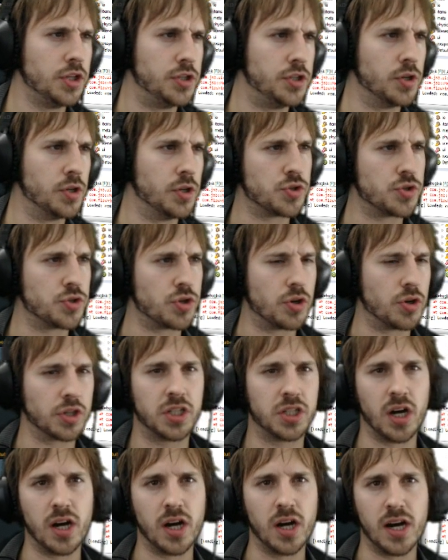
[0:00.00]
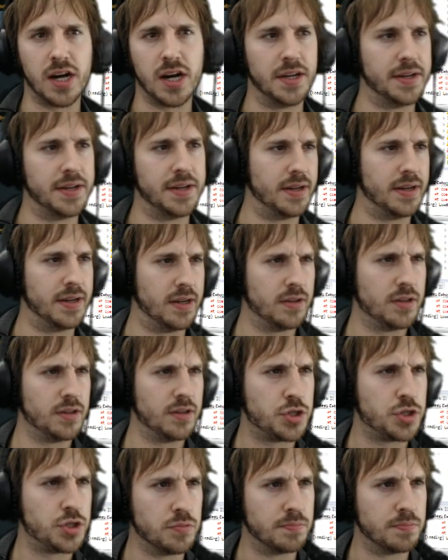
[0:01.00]
Those are gone
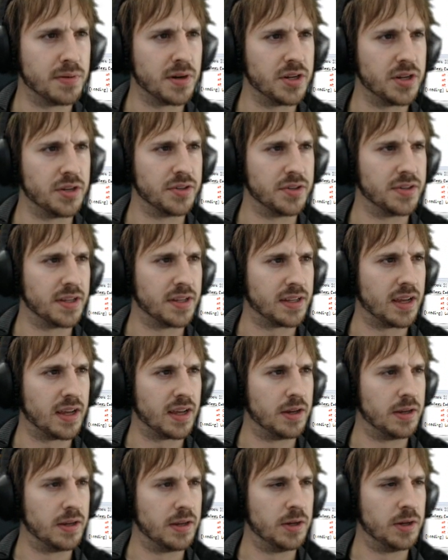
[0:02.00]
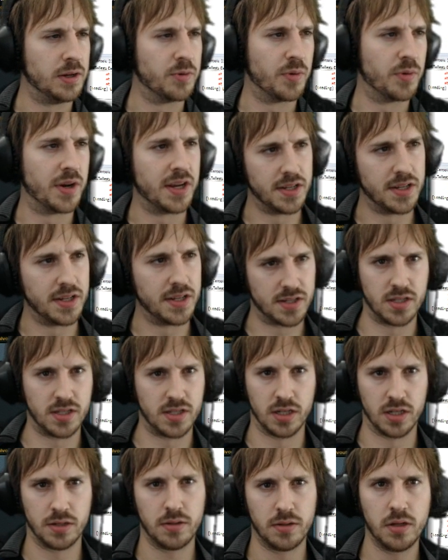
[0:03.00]
to bottom that I erased
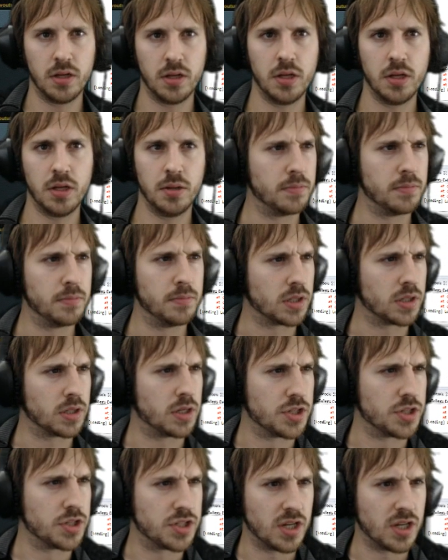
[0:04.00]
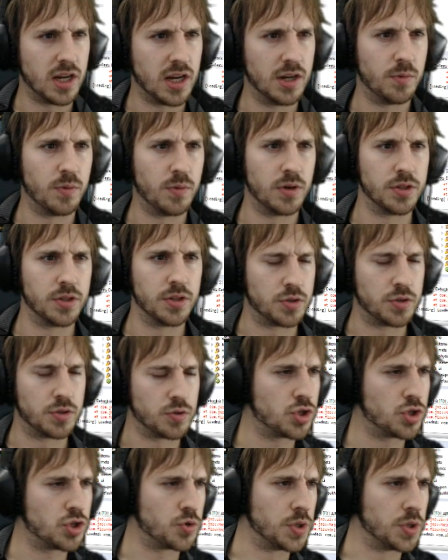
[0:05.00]
because I want to
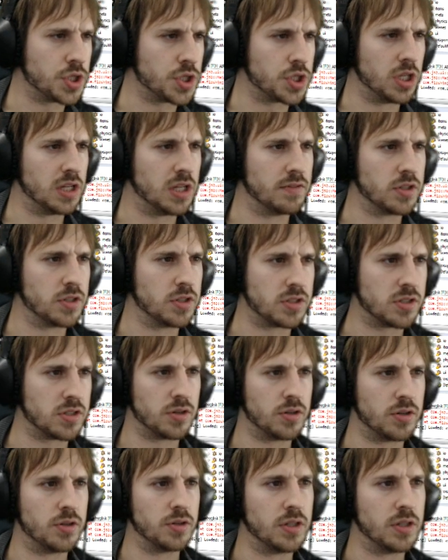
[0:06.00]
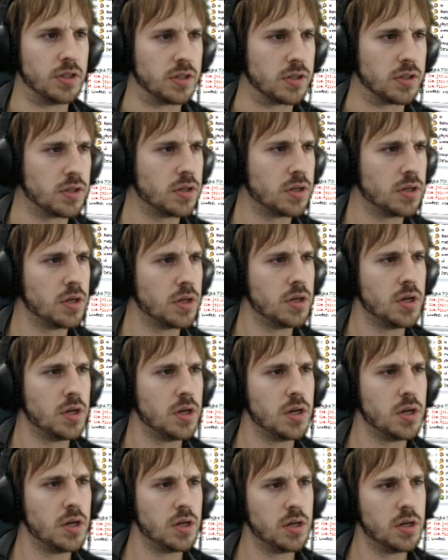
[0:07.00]
switch levels there in
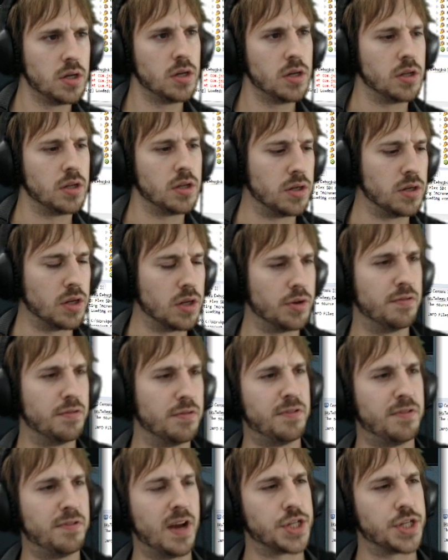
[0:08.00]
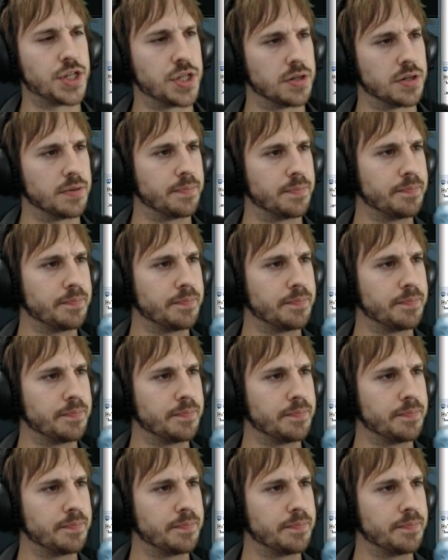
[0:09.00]
another fashion.